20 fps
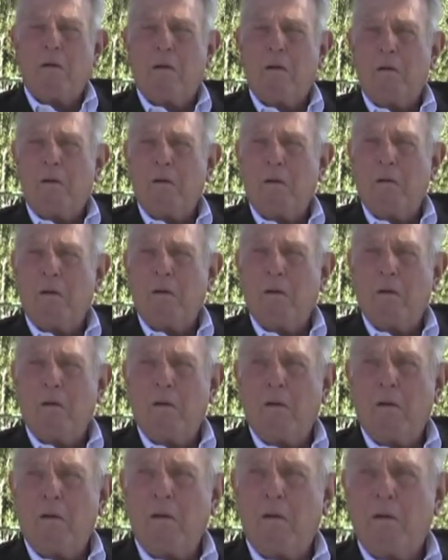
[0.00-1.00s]
coach from
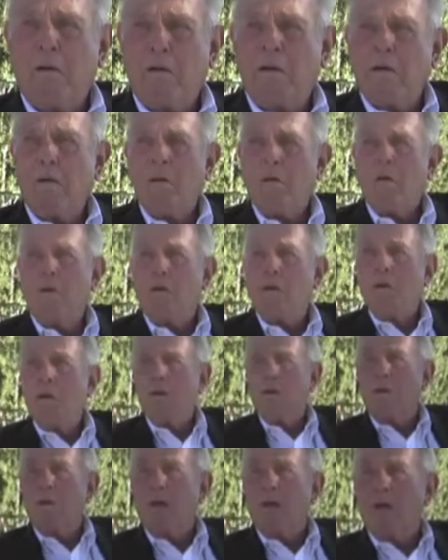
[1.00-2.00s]
32 to
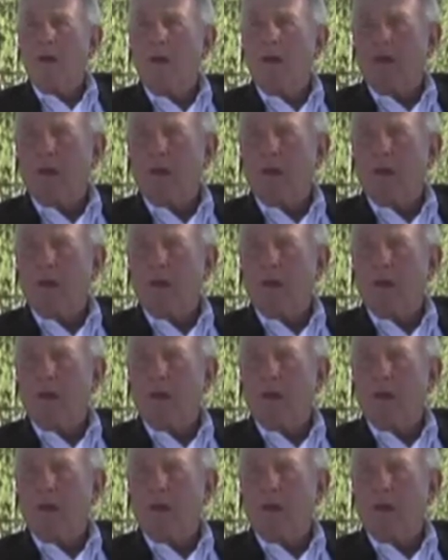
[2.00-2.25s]
47.